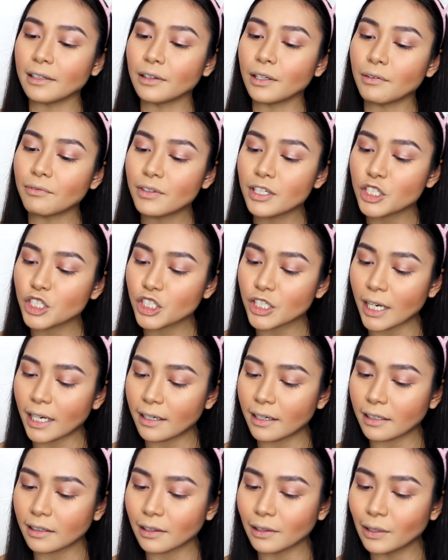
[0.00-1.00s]
love the
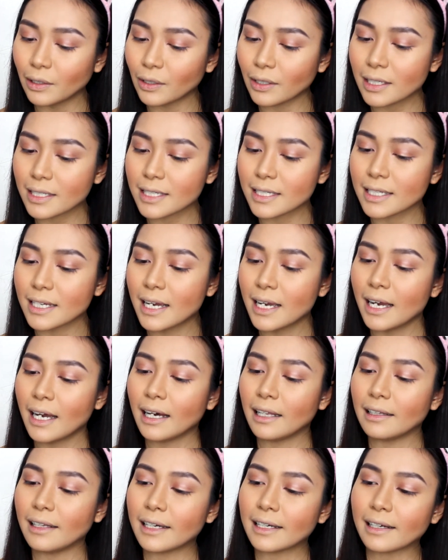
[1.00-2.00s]
shade. It looks
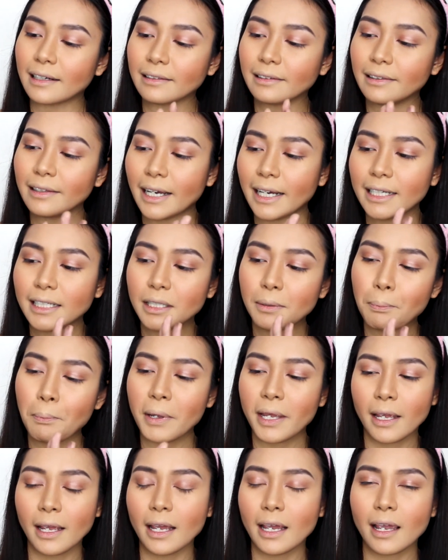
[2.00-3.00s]
like a light
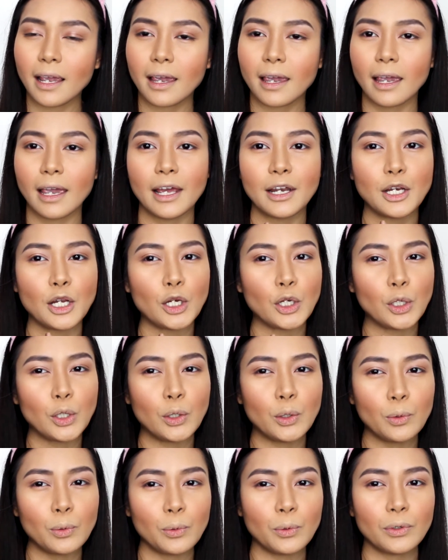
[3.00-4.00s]
pink and a
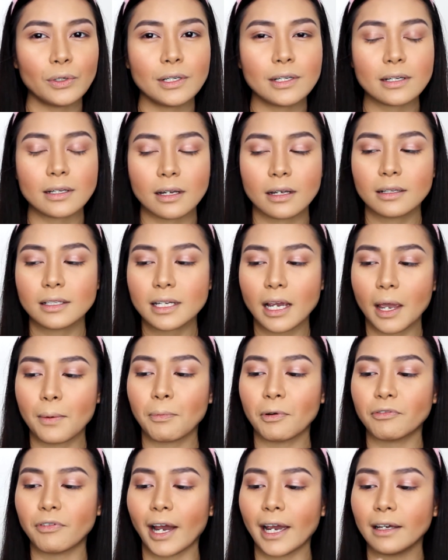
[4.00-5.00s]
nude type
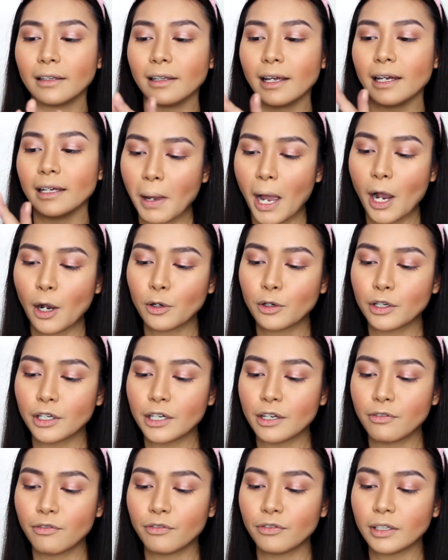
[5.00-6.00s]
of highlight.
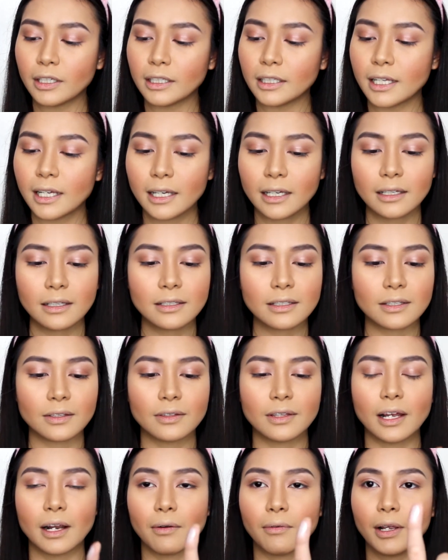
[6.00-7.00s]
Powdery feeling. So
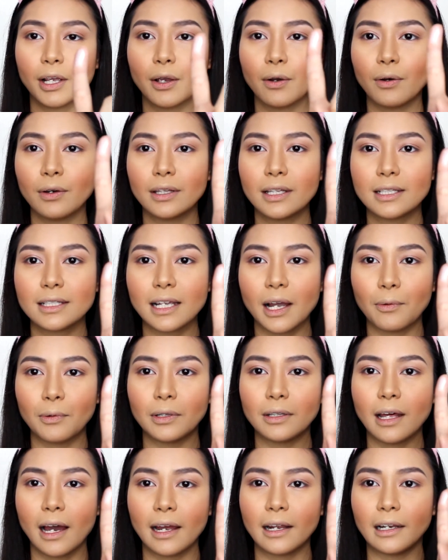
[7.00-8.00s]
there we go. This is how
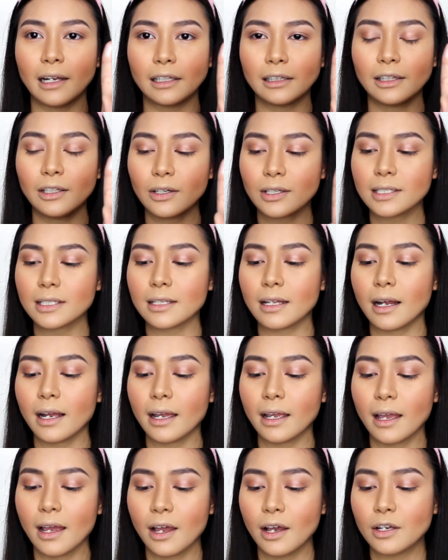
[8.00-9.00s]
the highlight looks
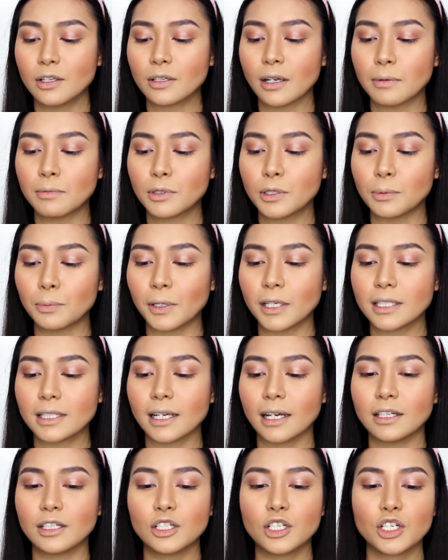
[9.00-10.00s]
like. So I'm super
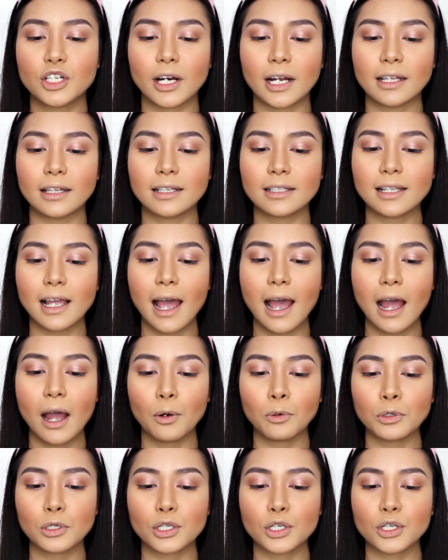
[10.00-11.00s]
excited to try this
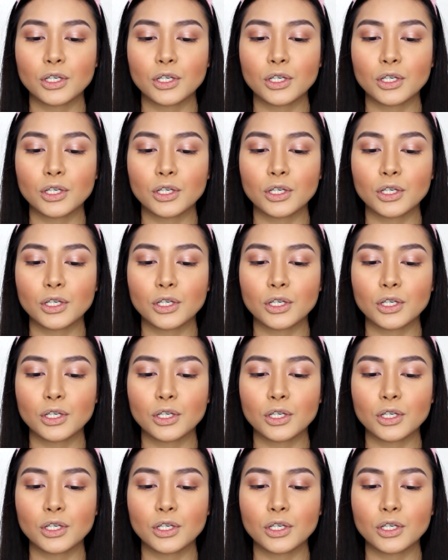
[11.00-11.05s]
out.